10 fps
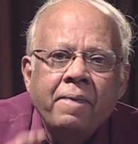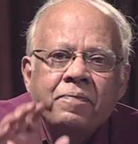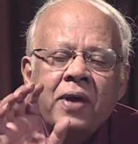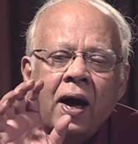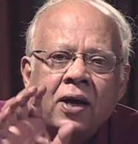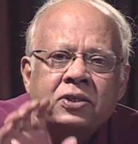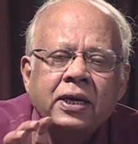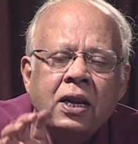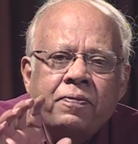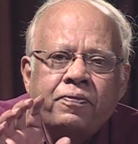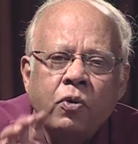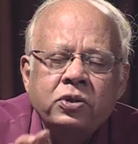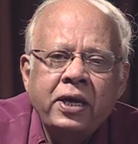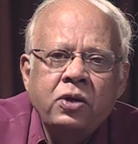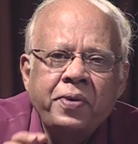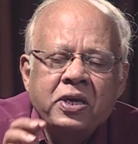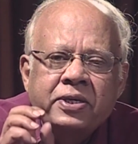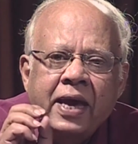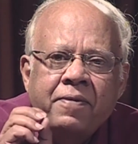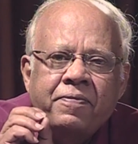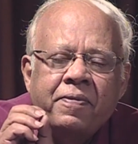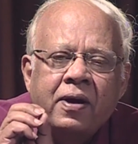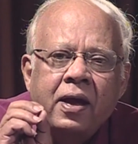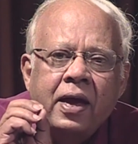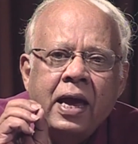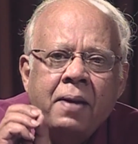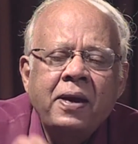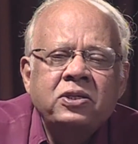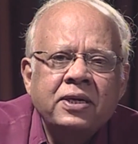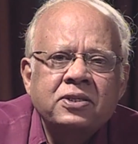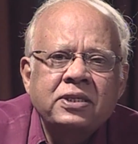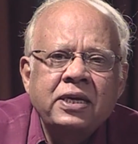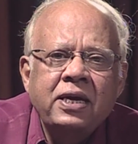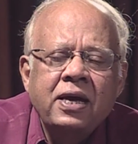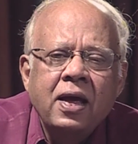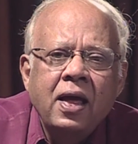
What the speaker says: The Article 14, which gave emergency